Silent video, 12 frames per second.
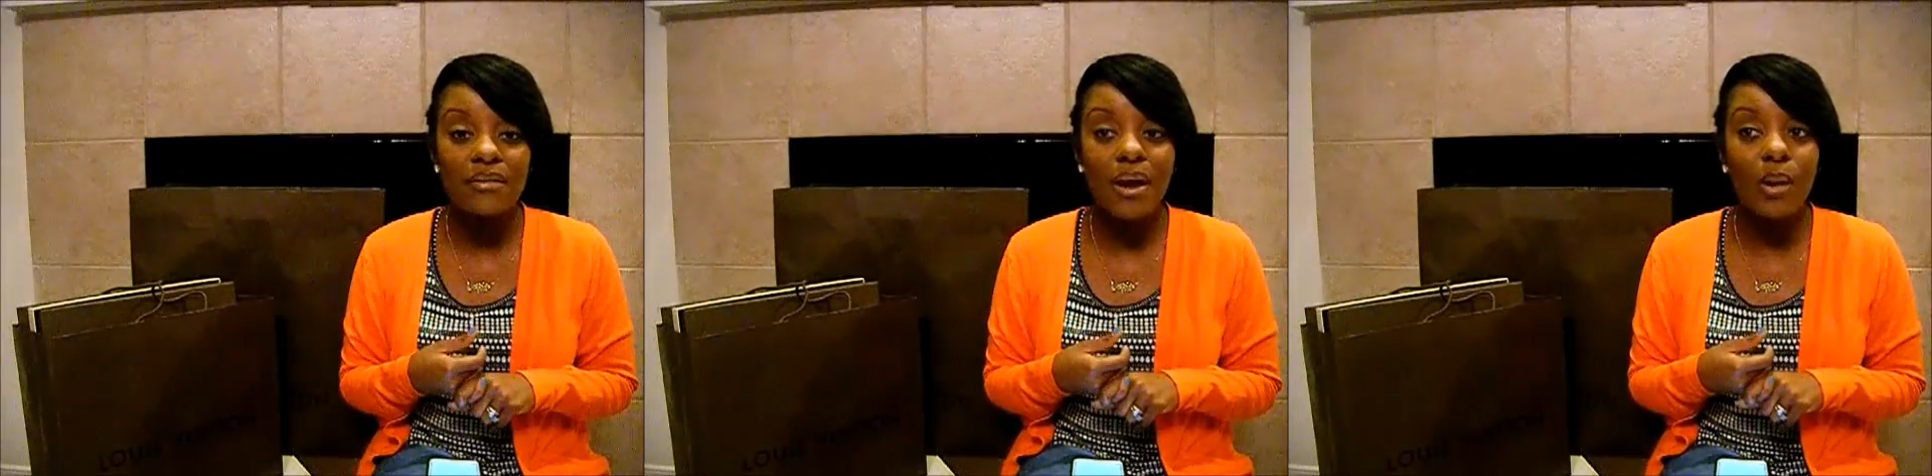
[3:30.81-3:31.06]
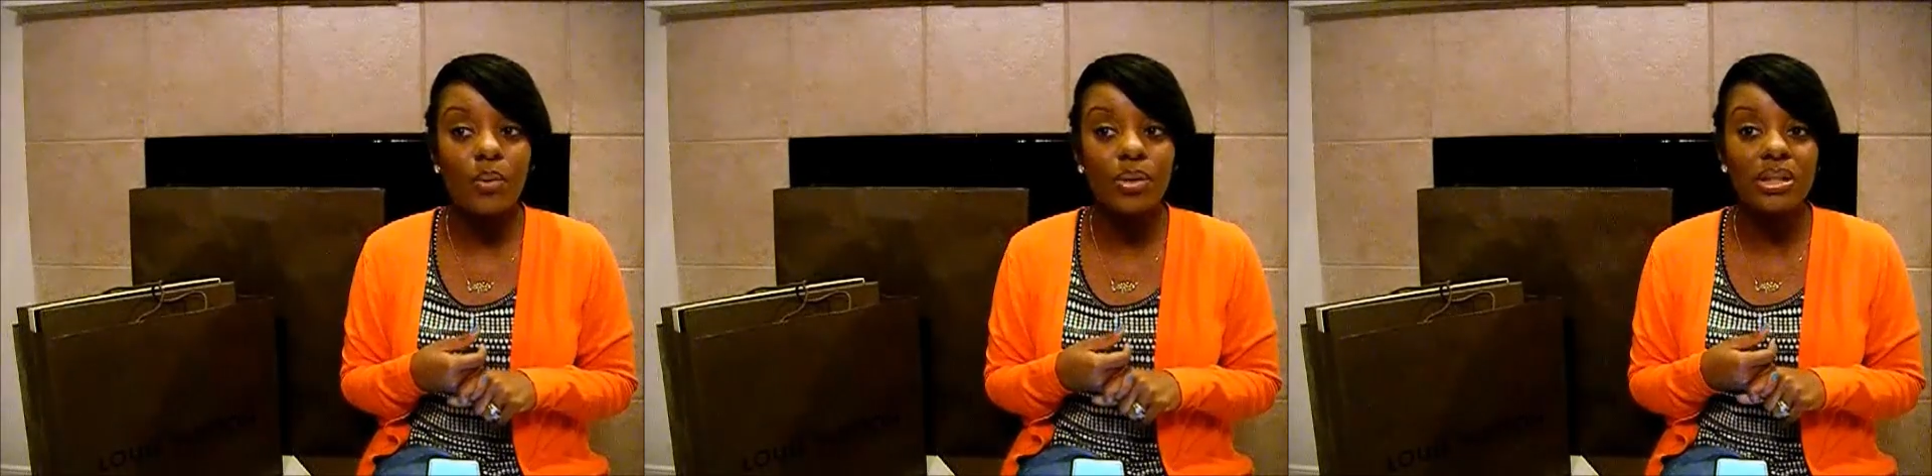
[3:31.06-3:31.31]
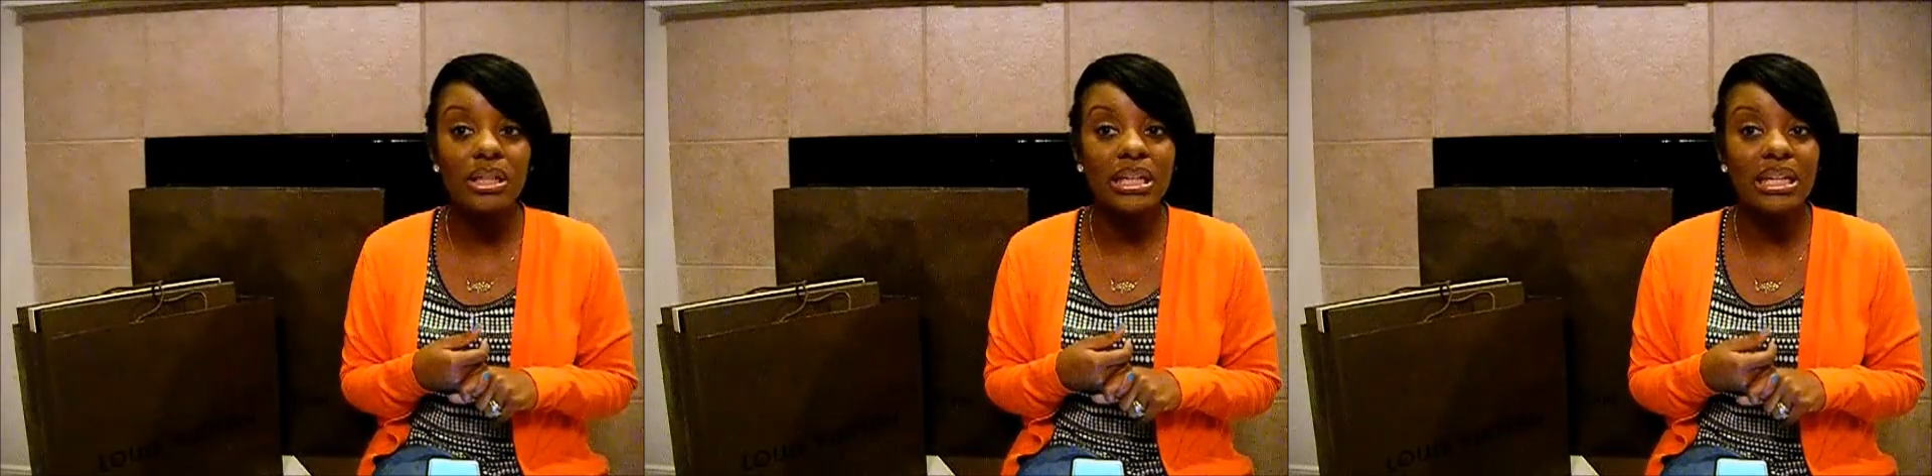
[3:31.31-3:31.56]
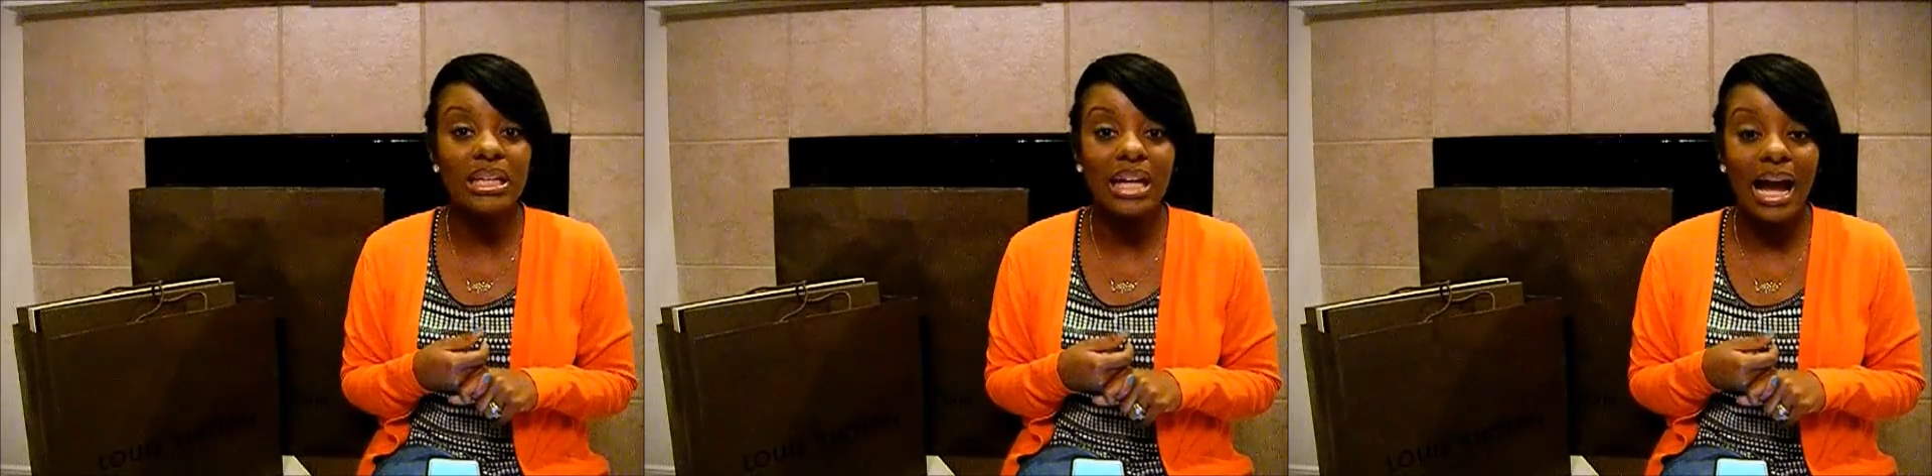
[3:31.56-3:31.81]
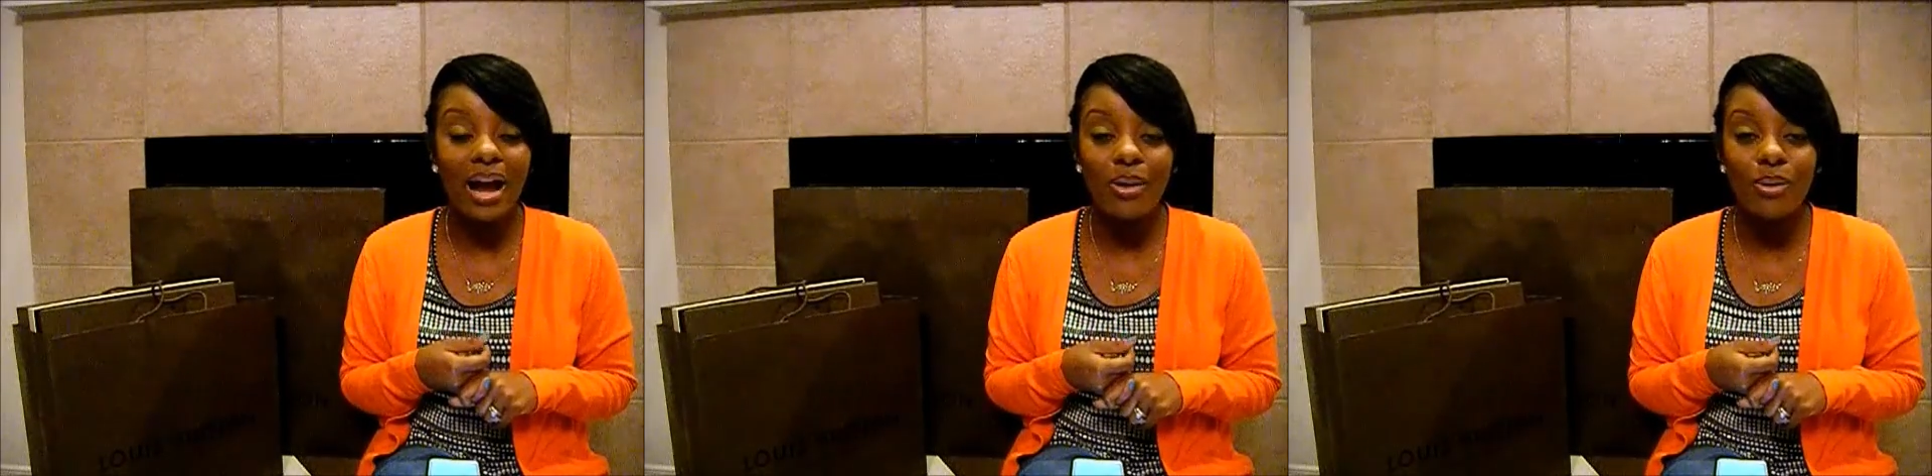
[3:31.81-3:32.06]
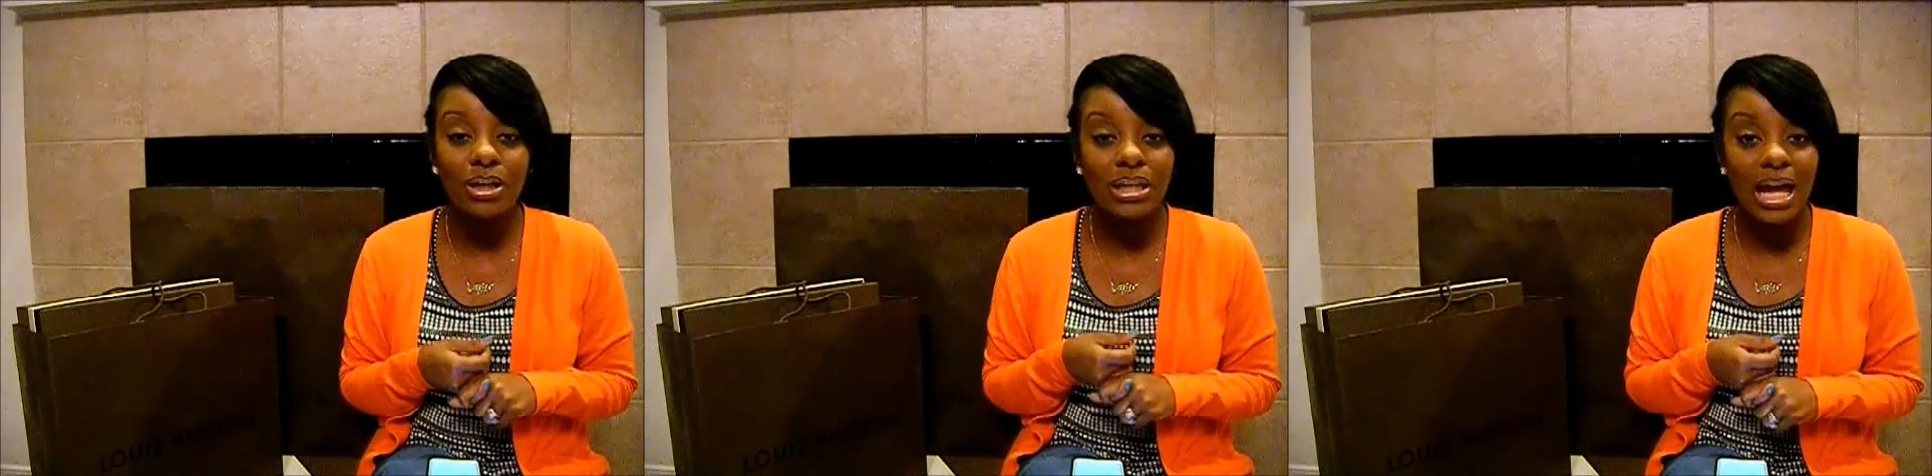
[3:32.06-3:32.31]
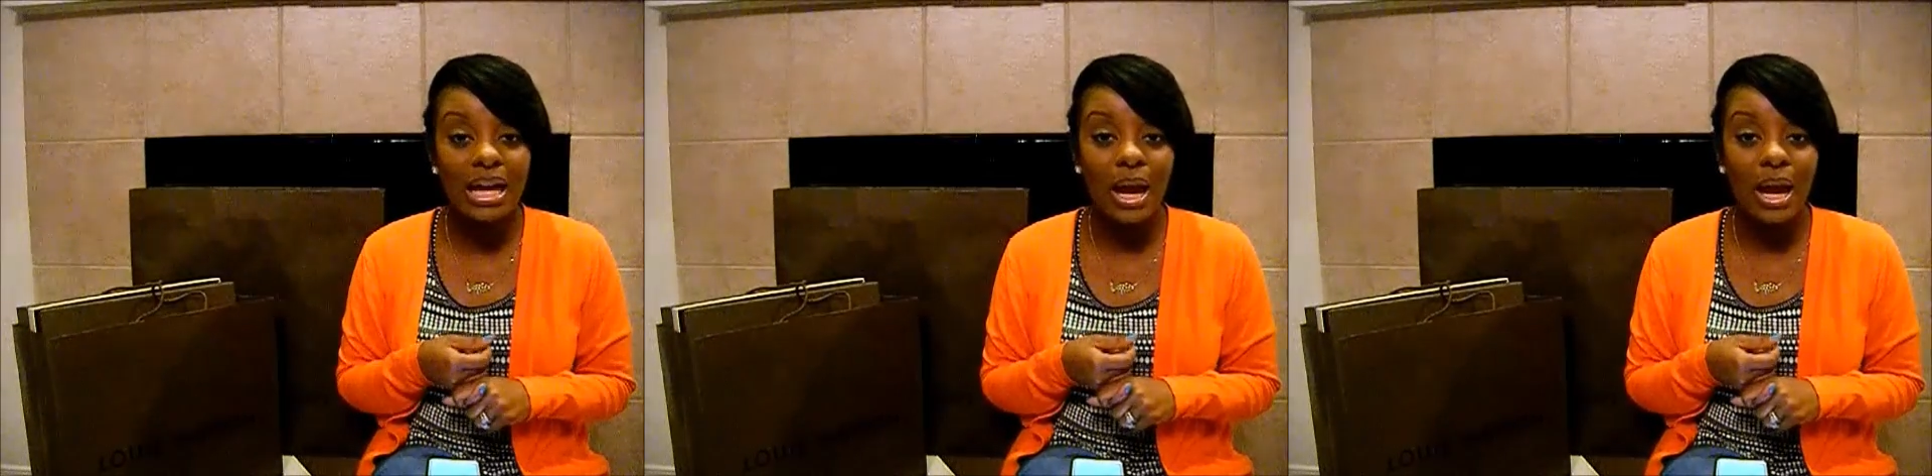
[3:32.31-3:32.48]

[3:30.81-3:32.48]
I wouldn't eat out a lot.